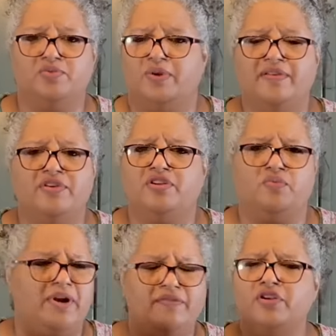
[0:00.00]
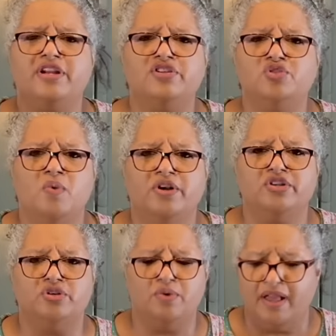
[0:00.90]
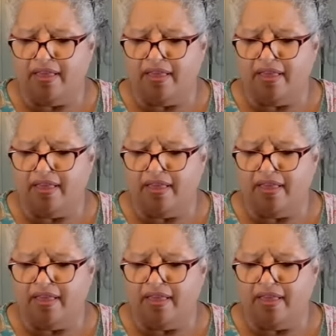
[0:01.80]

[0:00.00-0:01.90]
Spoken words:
whatever it is you want to do,